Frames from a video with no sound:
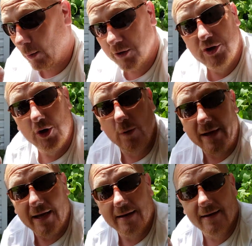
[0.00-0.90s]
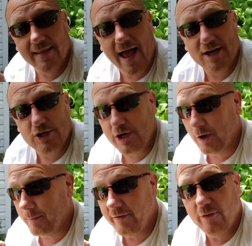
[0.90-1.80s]
was doing it last
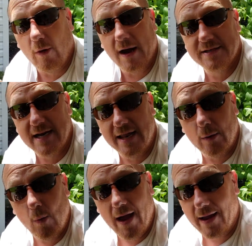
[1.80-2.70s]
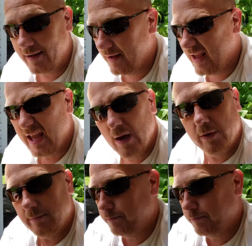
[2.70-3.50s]
year before I sent it away. It would